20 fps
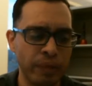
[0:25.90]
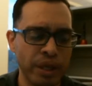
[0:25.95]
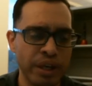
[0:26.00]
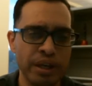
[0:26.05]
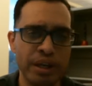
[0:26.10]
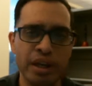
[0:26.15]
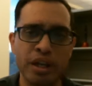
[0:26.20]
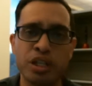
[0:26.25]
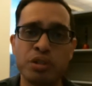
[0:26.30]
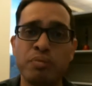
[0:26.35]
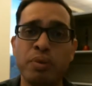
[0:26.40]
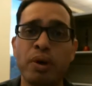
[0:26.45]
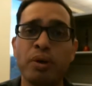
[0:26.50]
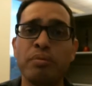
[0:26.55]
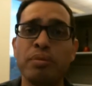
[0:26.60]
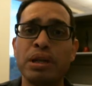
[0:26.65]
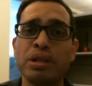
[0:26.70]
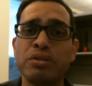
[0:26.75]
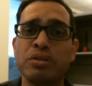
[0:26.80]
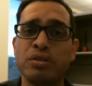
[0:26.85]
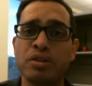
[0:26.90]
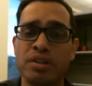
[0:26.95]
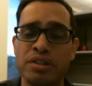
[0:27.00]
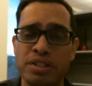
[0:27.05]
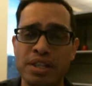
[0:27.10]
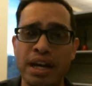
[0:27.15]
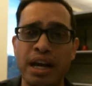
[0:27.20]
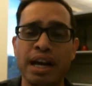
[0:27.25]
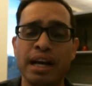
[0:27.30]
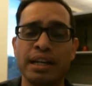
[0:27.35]
experimental
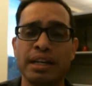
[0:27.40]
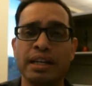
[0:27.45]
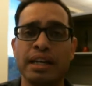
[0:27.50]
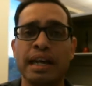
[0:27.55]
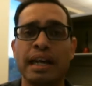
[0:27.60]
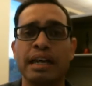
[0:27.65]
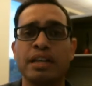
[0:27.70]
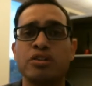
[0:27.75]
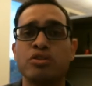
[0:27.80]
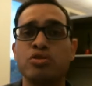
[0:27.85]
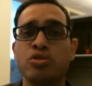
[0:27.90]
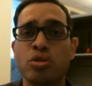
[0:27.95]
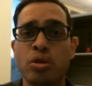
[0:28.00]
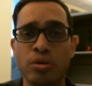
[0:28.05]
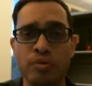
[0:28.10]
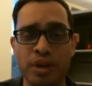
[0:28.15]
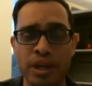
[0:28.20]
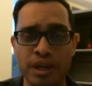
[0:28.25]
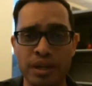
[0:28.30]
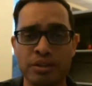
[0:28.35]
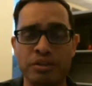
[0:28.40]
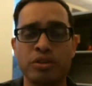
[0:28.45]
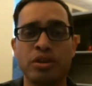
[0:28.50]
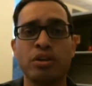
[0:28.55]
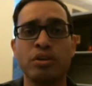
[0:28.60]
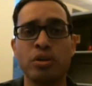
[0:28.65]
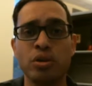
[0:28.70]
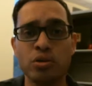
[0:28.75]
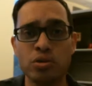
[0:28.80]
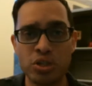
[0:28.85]
design and surveys and
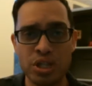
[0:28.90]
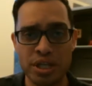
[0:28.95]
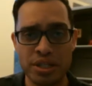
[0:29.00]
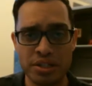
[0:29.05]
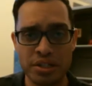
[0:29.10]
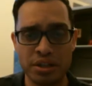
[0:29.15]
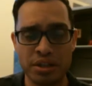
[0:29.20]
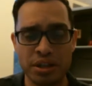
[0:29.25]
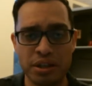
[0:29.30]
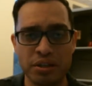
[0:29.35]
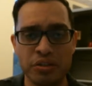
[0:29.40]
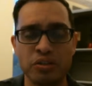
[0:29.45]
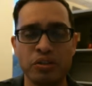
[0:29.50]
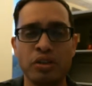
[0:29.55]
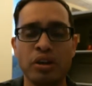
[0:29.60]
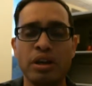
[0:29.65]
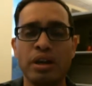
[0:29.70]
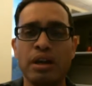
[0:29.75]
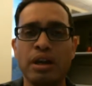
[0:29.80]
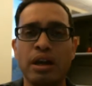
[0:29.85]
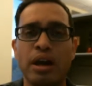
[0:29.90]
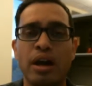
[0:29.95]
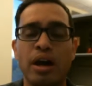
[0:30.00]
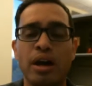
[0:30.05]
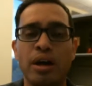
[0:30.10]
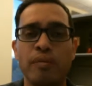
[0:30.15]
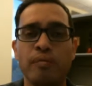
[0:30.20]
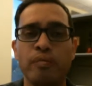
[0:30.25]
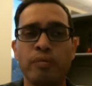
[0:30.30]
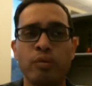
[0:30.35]
those kinds of things.
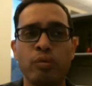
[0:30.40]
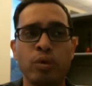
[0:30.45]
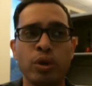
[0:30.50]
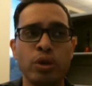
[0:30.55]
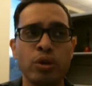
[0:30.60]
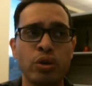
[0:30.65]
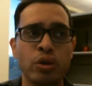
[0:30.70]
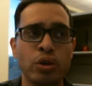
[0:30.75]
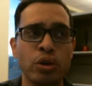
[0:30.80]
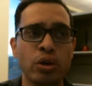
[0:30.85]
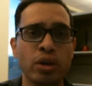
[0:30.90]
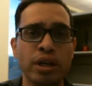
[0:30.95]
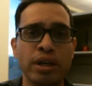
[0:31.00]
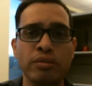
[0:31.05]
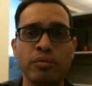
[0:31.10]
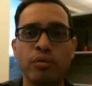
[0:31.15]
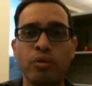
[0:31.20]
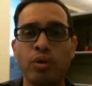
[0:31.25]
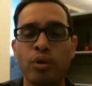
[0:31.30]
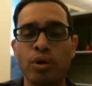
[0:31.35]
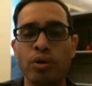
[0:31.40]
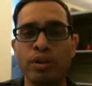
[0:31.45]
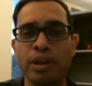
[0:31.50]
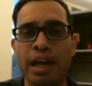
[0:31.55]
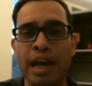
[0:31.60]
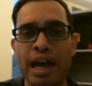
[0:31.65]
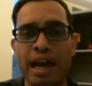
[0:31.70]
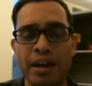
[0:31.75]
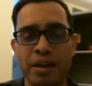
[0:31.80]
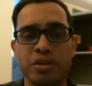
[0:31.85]
When you're looking for the
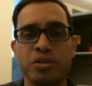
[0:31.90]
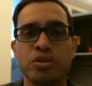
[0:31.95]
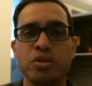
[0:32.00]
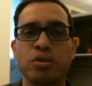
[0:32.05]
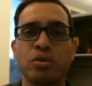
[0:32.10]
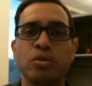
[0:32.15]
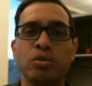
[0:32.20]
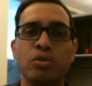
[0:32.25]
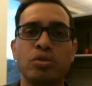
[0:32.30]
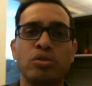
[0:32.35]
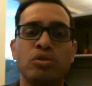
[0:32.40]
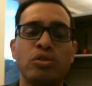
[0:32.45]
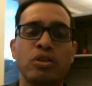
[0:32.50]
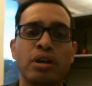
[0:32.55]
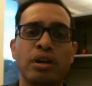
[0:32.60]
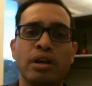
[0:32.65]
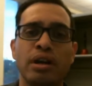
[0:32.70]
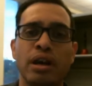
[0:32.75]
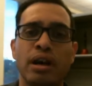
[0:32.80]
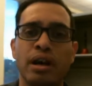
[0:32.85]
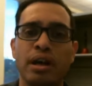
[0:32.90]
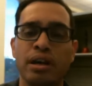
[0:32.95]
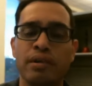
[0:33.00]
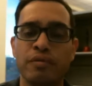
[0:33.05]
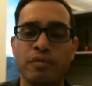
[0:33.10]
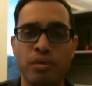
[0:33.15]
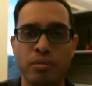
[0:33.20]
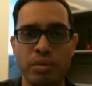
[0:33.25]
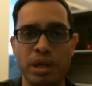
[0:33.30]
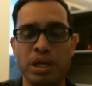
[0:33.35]
attitudes,
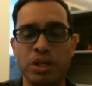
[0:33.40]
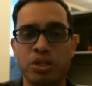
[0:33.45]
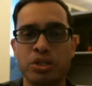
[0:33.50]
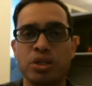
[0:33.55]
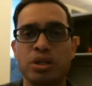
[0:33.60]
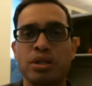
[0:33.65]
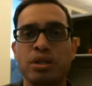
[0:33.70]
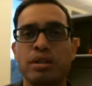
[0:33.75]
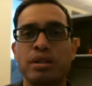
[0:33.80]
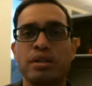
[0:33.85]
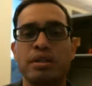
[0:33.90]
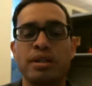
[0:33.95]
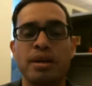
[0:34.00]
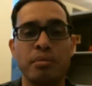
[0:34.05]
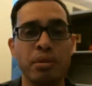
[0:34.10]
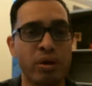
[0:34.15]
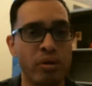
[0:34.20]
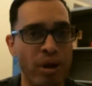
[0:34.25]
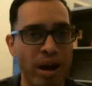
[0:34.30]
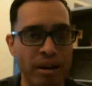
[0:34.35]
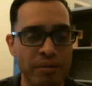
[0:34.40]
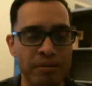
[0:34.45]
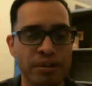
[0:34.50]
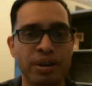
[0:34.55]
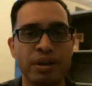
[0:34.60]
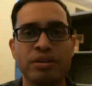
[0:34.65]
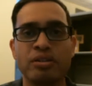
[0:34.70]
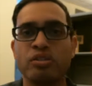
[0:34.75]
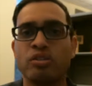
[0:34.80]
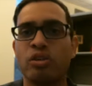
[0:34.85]
information,
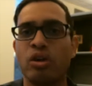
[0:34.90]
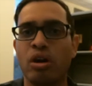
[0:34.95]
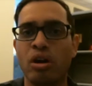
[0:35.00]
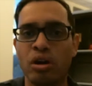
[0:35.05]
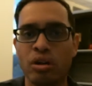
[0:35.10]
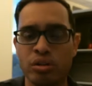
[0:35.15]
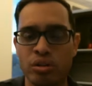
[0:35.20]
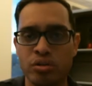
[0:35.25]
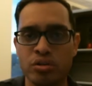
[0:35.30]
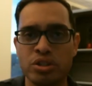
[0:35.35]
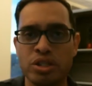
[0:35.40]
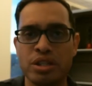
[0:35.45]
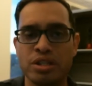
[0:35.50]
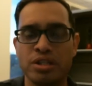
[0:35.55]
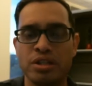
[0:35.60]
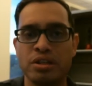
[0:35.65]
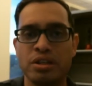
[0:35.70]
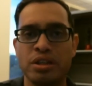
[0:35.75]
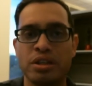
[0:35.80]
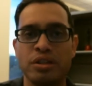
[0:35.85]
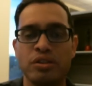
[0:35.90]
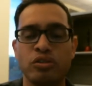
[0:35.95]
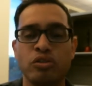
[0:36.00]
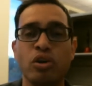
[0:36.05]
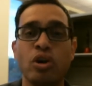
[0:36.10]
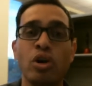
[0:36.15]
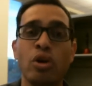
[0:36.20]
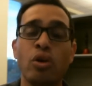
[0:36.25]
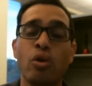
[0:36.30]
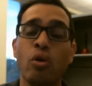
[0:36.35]
demographics, all those kinds of things,
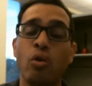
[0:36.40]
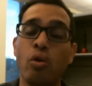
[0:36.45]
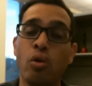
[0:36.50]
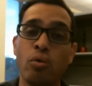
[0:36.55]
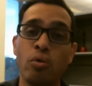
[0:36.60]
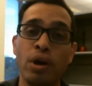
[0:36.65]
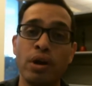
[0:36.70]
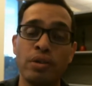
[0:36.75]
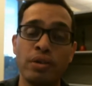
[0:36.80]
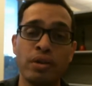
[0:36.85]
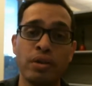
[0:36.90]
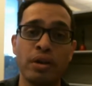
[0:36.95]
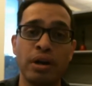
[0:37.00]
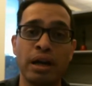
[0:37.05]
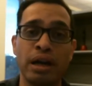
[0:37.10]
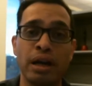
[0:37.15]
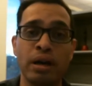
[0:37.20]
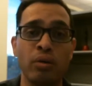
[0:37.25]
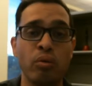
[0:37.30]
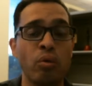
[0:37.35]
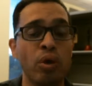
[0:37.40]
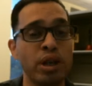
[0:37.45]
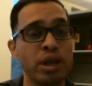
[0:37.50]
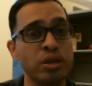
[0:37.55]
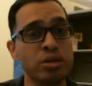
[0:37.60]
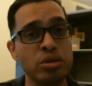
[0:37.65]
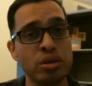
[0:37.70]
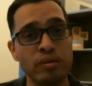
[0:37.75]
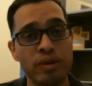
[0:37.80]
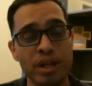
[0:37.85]
or whether how one
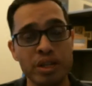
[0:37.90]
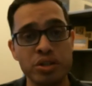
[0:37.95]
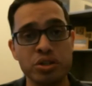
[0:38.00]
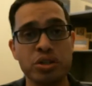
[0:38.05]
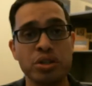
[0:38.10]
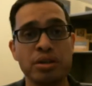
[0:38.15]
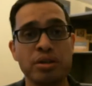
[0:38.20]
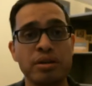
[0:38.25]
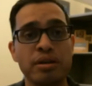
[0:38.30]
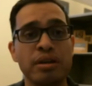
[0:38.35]
intervention